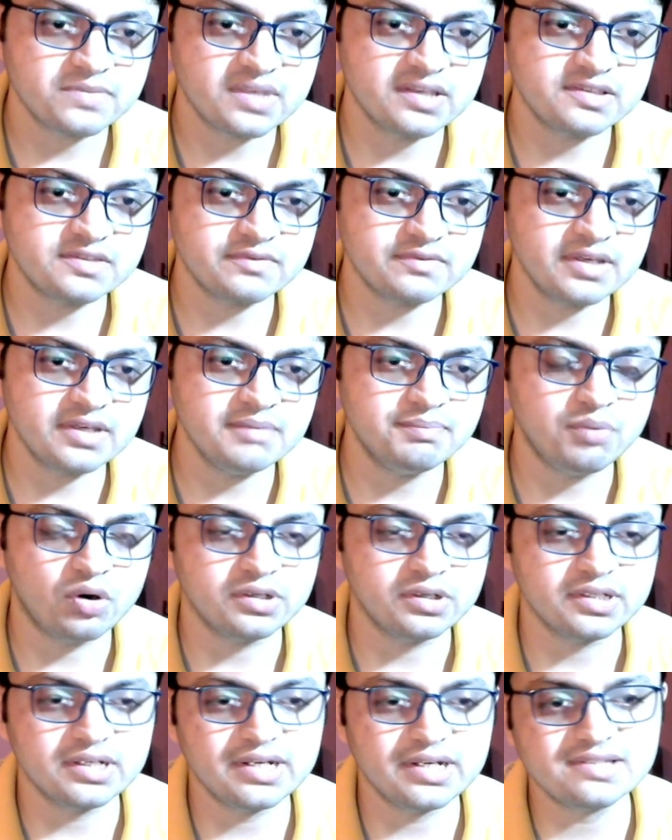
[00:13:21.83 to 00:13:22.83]
is
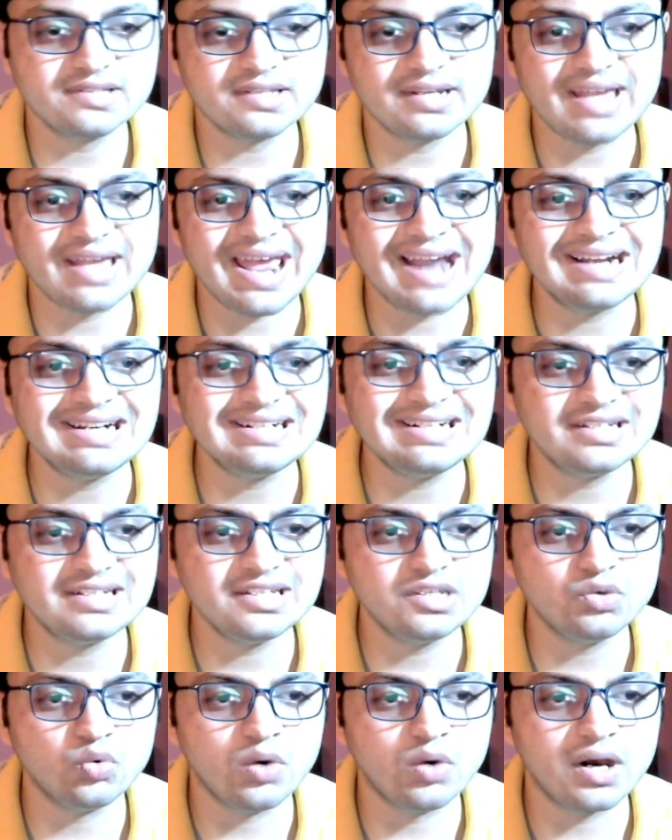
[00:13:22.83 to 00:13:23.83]
important. It's an
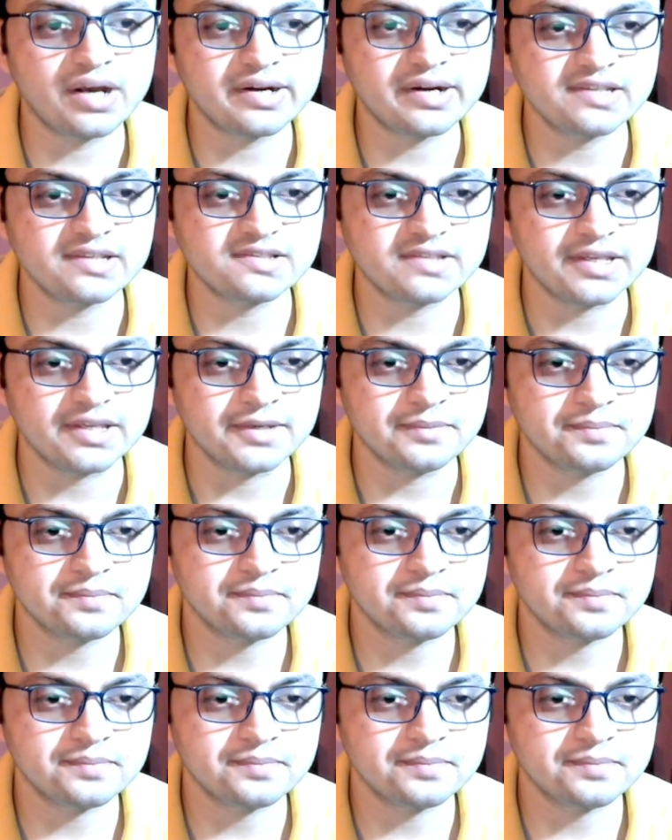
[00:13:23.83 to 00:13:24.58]
anti-war essay.